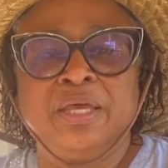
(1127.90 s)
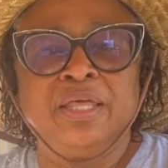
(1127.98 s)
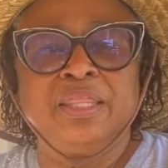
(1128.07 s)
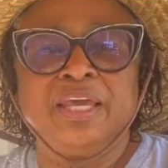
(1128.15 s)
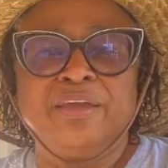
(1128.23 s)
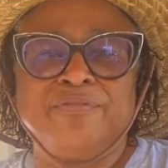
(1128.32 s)

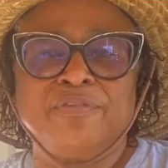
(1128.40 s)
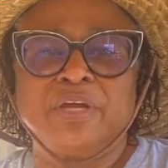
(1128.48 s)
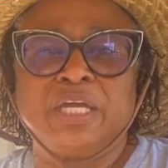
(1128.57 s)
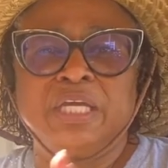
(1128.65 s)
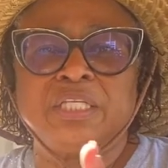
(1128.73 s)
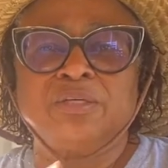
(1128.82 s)
Thank you for
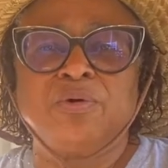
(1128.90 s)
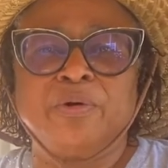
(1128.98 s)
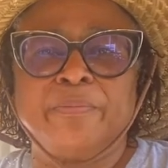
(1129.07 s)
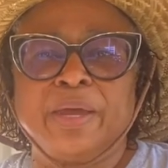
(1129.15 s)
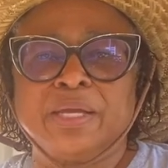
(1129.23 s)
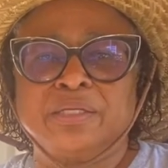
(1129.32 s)
kids going
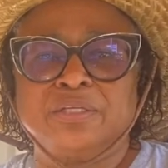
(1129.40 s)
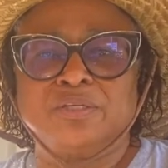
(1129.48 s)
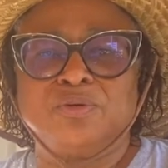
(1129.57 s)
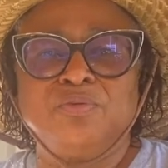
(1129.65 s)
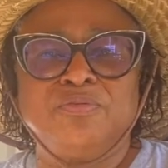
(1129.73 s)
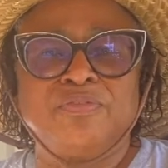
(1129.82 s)
back to
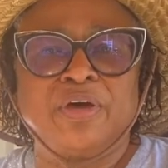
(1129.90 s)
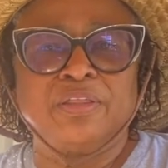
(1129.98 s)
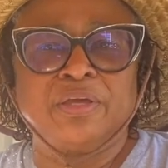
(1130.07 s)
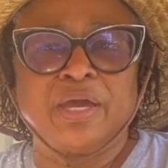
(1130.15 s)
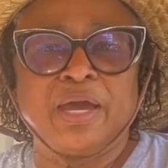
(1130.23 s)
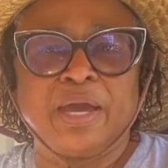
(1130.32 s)
school, Father
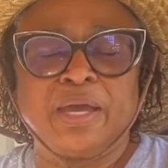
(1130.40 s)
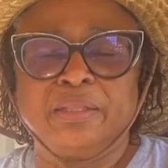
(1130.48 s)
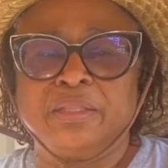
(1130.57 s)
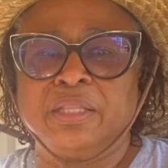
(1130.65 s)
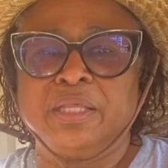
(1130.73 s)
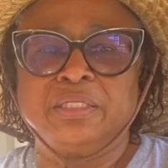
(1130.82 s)
God.
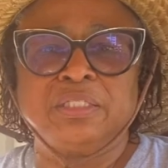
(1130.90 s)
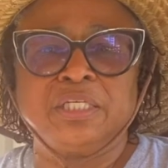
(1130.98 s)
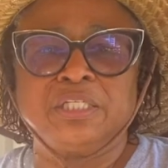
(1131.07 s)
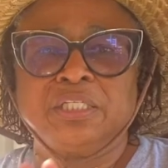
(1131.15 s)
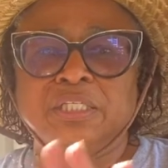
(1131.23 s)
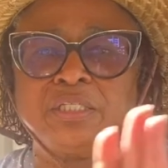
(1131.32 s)
Let's
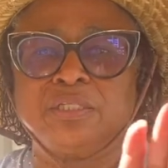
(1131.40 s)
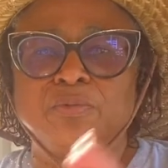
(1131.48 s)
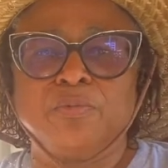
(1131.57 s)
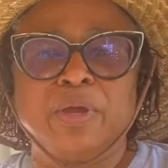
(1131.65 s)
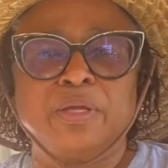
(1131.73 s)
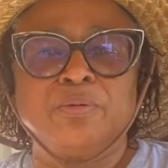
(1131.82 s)
just
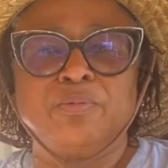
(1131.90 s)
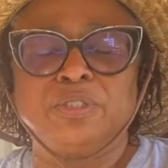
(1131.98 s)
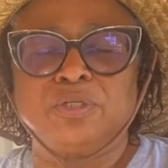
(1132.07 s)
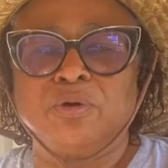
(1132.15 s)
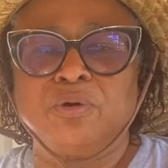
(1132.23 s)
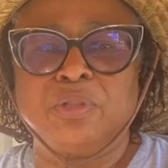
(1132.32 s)
surround them with
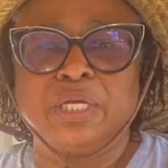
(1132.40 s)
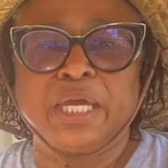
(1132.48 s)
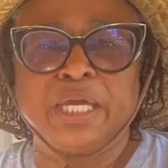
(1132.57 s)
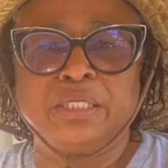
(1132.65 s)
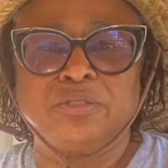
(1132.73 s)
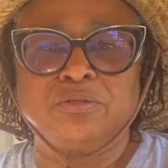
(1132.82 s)
your holy
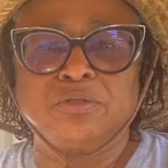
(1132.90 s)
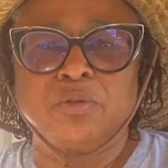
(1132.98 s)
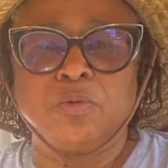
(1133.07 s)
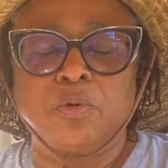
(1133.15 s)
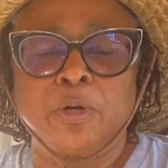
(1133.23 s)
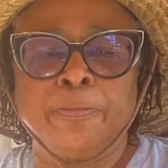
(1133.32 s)
angels,
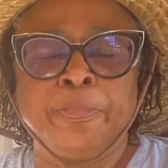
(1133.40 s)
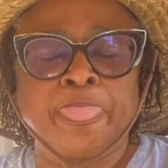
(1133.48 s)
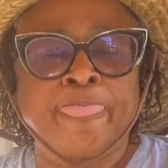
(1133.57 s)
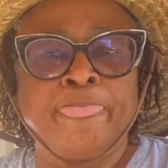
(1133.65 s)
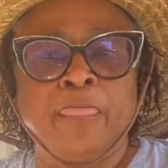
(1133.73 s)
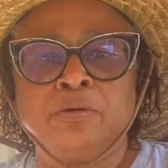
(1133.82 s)
Lord.
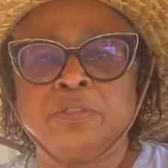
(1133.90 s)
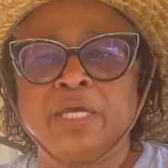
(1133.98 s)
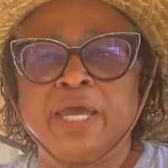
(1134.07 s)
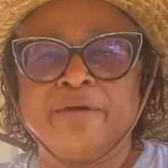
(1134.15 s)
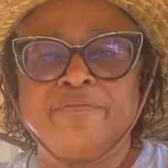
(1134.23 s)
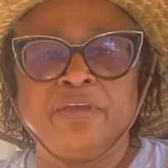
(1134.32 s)
Those that
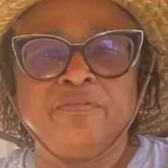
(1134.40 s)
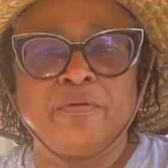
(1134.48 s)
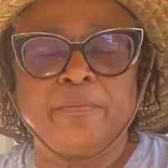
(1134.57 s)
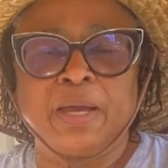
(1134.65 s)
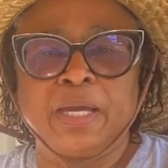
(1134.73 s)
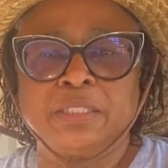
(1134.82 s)
have evil
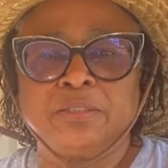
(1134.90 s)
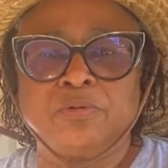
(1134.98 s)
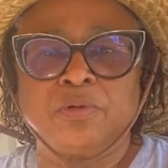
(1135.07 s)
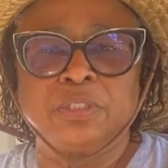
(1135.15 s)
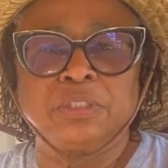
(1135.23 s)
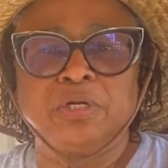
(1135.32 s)
minds,
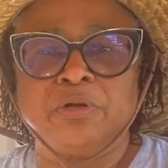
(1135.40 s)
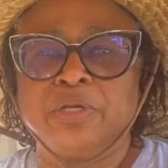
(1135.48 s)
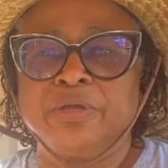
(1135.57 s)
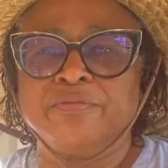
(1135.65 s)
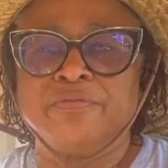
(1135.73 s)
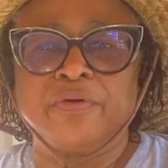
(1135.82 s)
Lord, turn
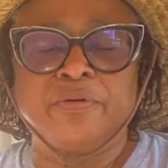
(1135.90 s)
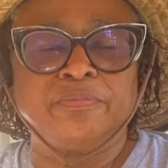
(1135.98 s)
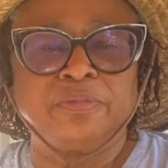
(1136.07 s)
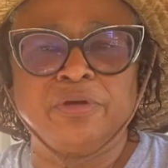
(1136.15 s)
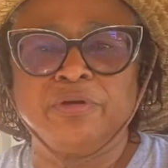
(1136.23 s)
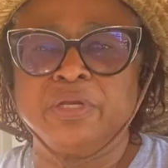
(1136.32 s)
it from,
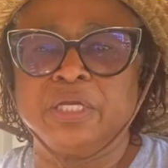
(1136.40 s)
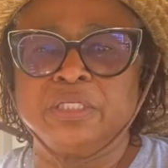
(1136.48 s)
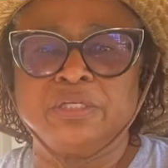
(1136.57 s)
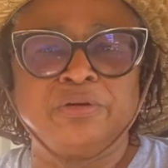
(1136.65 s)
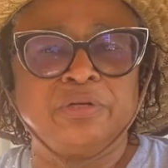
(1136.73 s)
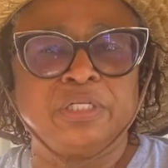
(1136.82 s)
turn it,
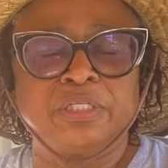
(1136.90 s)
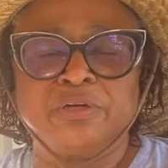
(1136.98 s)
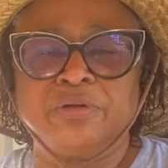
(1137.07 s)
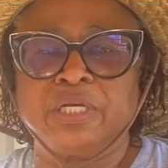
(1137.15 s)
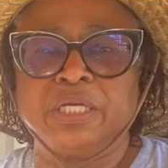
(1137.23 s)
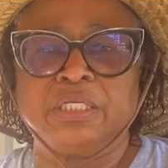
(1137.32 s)
turn it,
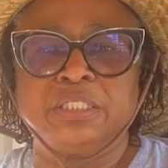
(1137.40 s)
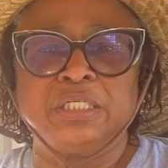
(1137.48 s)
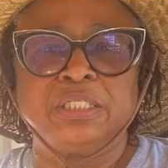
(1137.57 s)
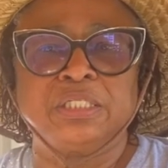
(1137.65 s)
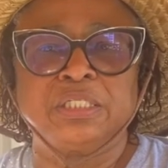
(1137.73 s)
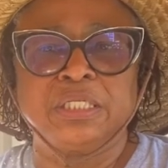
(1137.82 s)
turn it in
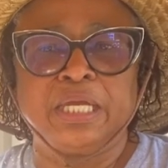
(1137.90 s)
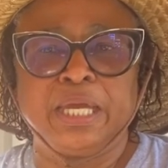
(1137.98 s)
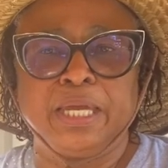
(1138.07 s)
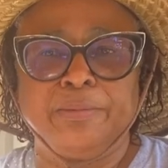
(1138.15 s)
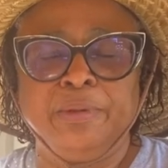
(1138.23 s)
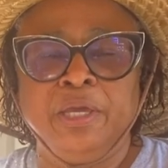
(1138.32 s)
Jesus'
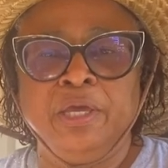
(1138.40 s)
name.